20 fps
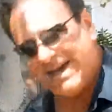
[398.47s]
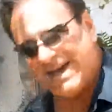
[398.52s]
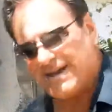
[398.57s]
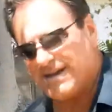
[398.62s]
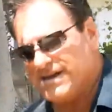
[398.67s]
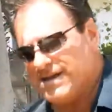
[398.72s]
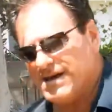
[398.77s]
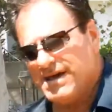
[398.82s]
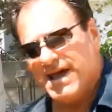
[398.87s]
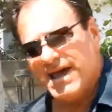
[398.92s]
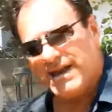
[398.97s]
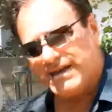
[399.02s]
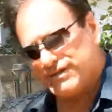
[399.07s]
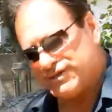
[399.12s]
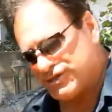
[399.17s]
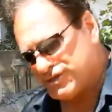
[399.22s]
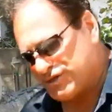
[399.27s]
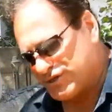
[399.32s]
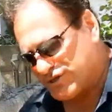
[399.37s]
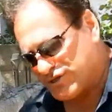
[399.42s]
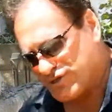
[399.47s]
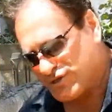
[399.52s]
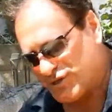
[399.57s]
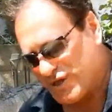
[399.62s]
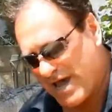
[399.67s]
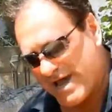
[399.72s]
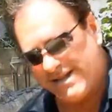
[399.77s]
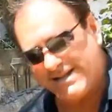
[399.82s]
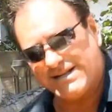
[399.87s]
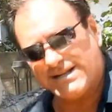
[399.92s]
And it's just a
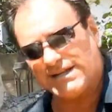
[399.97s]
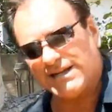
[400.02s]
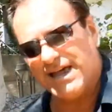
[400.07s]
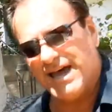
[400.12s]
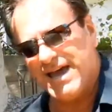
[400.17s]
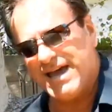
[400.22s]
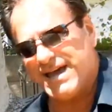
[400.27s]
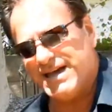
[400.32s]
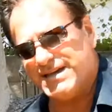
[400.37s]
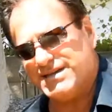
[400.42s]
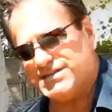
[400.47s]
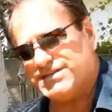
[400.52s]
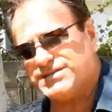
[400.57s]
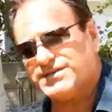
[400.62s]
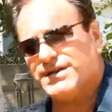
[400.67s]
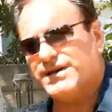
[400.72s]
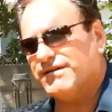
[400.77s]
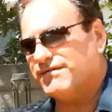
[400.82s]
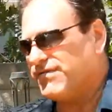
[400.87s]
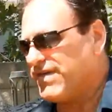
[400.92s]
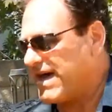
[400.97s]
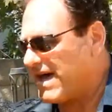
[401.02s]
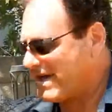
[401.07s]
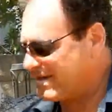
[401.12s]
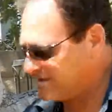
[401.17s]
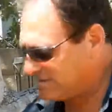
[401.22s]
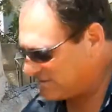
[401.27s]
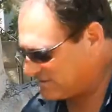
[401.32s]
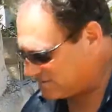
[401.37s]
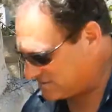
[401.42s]
slight glaze of that
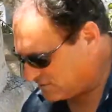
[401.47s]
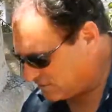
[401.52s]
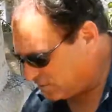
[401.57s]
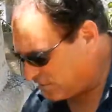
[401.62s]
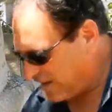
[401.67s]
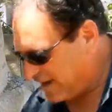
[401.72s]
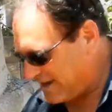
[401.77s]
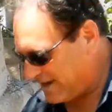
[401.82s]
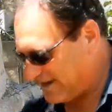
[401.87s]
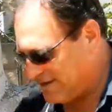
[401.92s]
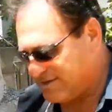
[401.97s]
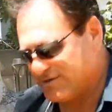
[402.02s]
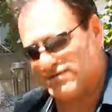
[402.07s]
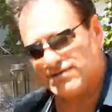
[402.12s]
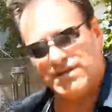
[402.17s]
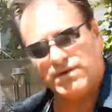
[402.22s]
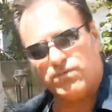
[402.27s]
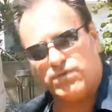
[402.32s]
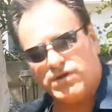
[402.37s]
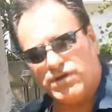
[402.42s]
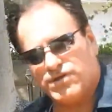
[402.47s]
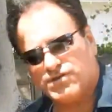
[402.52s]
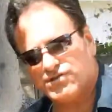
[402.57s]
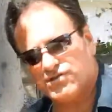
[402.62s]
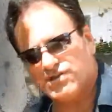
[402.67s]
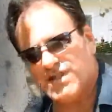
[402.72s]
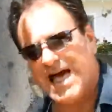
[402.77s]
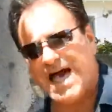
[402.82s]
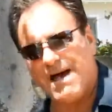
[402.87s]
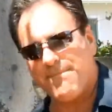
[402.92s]
glaze that will
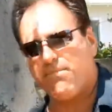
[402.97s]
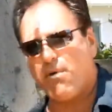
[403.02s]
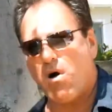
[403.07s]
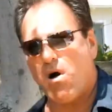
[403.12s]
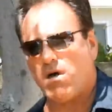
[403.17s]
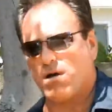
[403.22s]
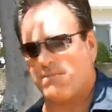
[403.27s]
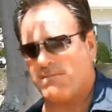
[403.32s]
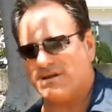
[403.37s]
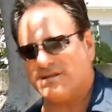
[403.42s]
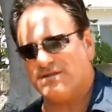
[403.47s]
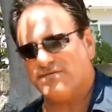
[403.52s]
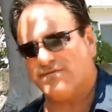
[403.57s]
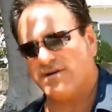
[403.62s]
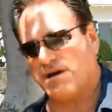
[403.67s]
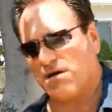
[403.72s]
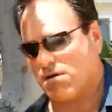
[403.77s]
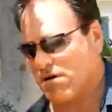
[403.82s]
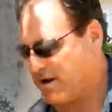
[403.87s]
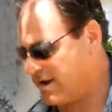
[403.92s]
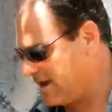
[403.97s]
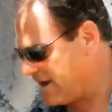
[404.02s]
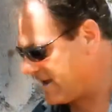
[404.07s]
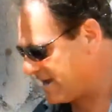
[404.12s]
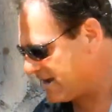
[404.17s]
slap on at the very end.